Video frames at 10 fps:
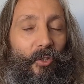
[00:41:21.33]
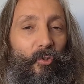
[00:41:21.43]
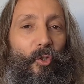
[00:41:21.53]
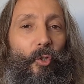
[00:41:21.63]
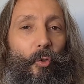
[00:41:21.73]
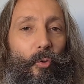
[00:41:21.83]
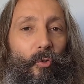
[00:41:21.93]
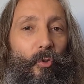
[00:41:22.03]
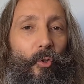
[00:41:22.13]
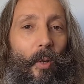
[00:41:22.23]
Two
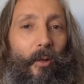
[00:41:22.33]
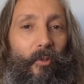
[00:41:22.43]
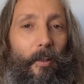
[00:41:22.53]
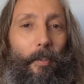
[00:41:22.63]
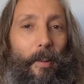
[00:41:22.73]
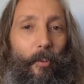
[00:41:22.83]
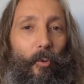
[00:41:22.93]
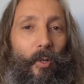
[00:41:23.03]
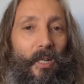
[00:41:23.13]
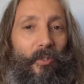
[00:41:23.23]
elderly
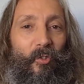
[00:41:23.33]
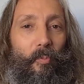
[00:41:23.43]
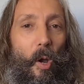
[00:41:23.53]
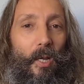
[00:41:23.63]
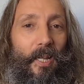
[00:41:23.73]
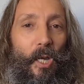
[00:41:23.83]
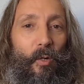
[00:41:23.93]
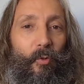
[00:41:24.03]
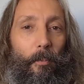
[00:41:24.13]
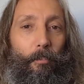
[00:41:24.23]
people smiling
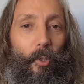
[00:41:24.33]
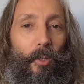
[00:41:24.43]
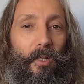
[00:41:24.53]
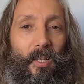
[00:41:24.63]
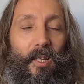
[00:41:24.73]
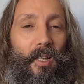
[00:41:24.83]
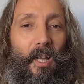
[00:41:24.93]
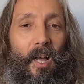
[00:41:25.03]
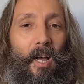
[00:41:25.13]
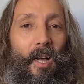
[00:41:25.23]
over a book,
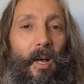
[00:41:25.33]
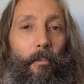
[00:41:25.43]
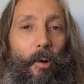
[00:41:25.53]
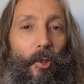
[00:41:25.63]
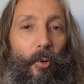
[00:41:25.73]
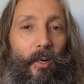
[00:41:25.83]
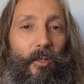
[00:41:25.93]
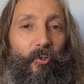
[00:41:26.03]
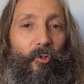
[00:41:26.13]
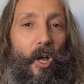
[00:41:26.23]
a mother and
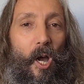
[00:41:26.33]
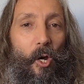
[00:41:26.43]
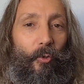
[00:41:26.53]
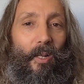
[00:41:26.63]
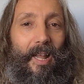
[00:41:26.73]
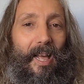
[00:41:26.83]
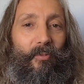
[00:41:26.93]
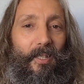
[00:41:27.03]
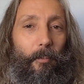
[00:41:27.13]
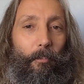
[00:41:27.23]
a child
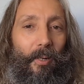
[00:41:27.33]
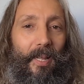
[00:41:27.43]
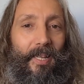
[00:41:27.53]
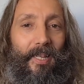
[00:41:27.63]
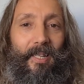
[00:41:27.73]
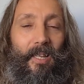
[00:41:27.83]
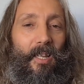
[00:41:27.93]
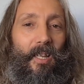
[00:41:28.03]
laughing and playing.